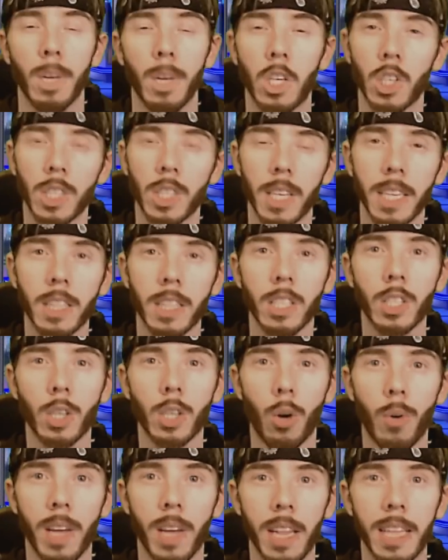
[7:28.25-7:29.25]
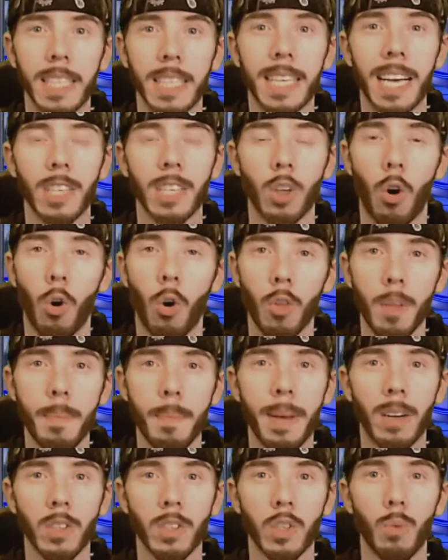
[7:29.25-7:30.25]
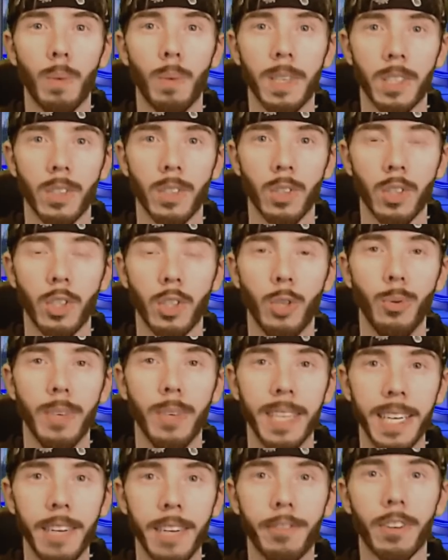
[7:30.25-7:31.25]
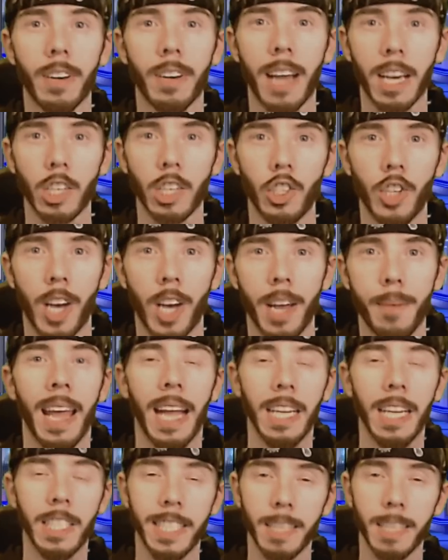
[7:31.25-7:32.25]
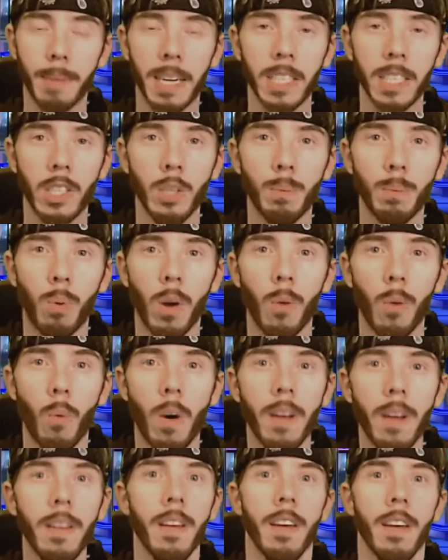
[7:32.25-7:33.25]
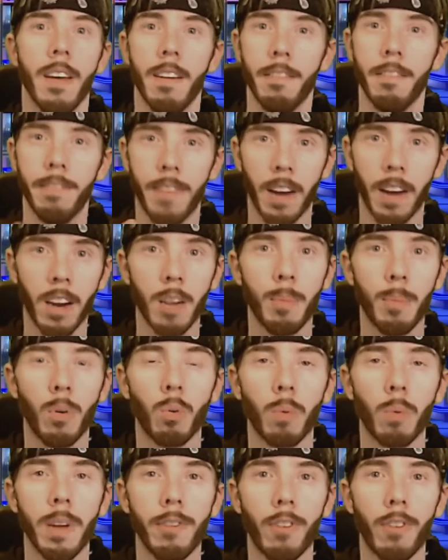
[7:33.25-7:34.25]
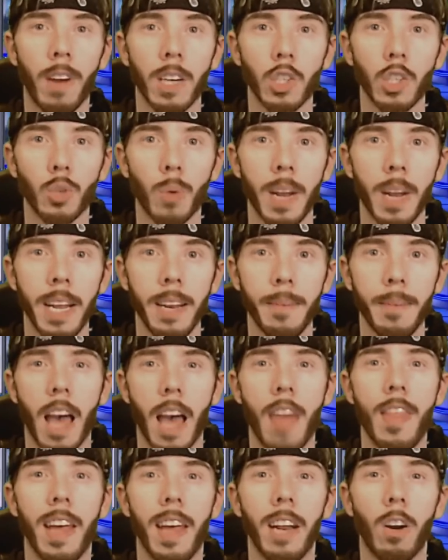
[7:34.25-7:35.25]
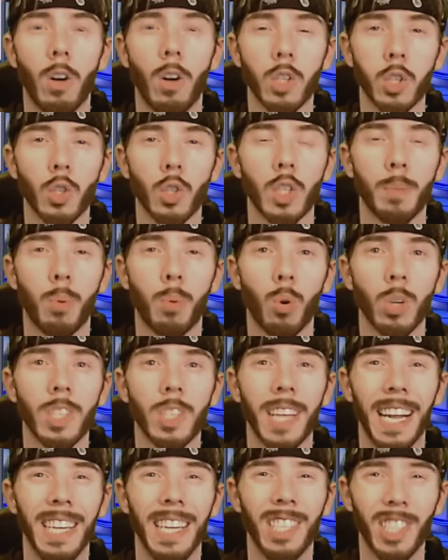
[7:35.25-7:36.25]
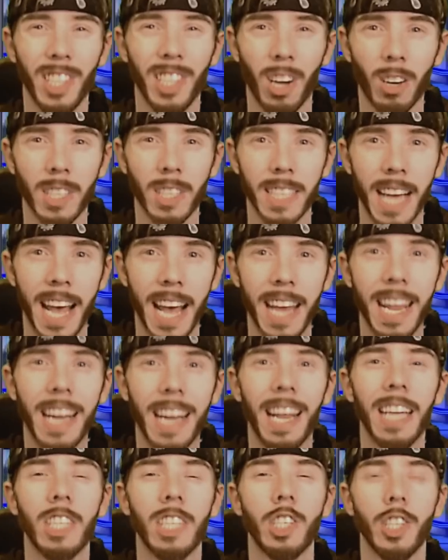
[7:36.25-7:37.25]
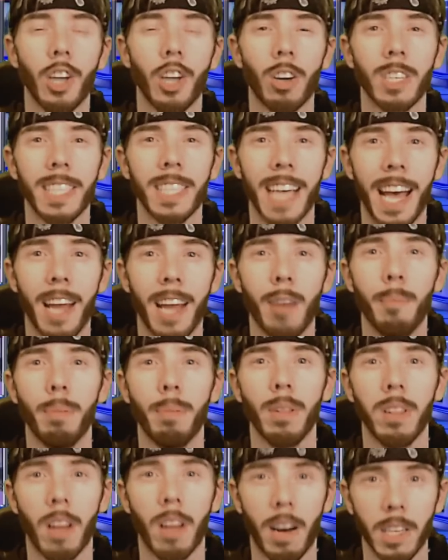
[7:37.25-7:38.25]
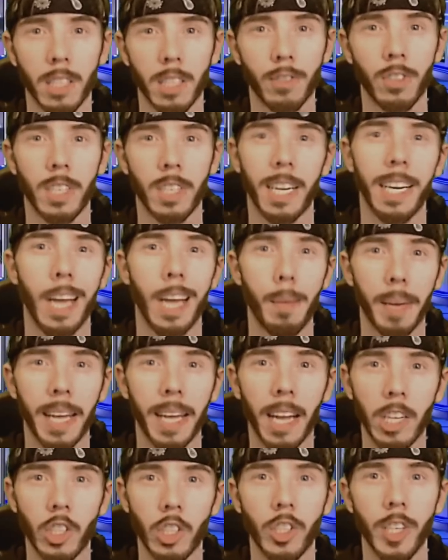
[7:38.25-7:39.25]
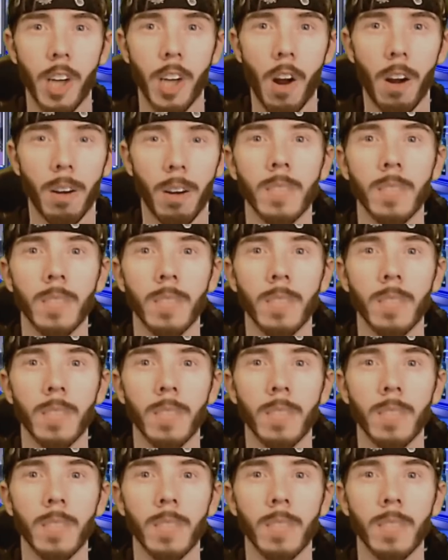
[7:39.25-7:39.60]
But just like the Sony, this has all the bells and whistles you need for next gen, HDMI 2.1, variable refresh rate, and then it also supports HDR10 and HDR10 Plus for dynamic HDR.